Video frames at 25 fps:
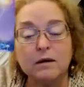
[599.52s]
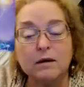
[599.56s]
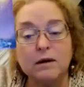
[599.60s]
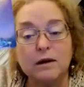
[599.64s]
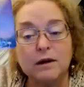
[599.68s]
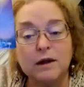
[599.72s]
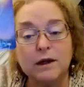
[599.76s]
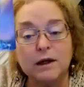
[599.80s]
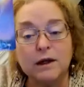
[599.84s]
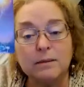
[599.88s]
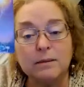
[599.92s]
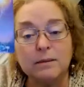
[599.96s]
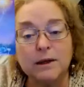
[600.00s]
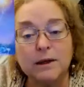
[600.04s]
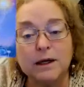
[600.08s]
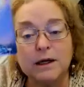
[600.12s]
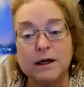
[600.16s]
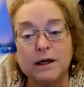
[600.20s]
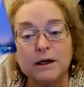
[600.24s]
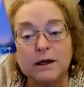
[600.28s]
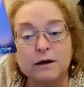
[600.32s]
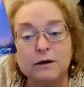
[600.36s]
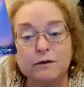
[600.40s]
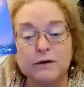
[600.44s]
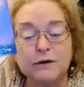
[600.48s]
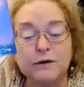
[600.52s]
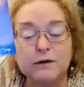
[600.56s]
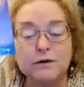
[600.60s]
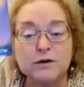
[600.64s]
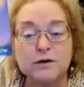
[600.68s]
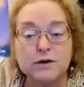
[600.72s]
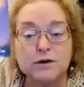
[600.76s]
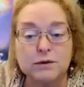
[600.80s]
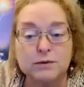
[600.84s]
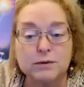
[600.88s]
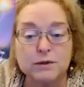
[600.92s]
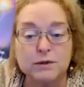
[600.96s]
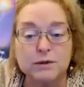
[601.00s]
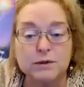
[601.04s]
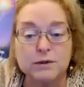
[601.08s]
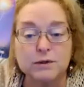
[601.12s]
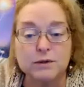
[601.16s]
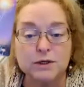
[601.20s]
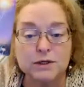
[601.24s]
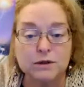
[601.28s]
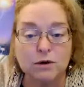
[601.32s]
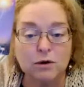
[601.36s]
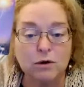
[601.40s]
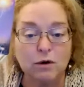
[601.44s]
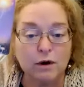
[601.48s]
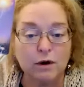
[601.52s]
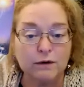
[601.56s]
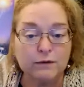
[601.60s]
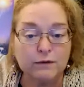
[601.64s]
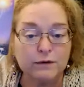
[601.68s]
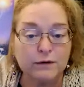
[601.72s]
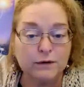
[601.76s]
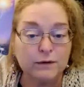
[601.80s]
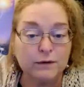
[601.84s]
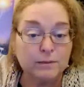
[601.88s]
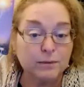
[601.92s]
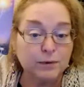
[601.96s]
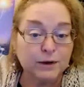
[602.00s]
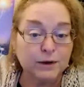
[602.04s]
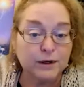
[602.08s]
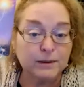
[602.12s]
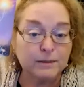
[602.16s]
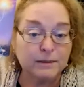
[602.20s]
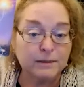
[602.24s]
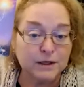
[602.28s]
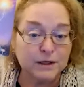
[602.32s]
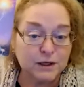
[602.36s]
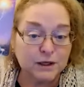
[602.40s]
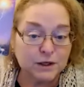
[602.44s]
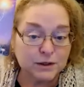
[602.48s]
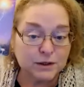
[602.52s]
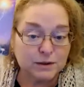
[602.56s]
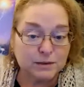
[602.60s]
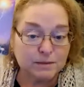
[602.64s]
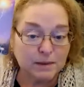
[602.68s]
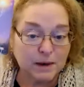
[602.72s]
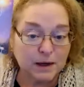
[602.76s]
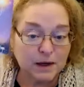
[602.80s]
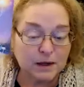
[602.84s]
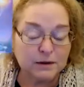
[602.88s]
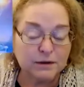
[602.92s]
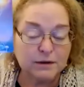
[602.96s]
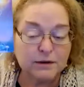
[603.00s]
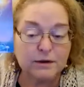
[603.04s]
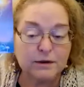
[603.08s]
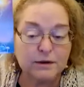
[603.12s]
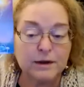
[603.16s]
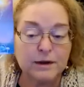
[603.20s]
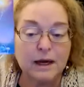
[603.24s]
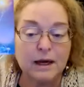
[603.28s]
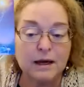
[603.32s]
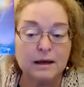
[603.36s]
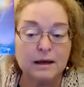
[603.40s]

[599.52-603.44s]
The immediate future, which is the card for pretty much the month,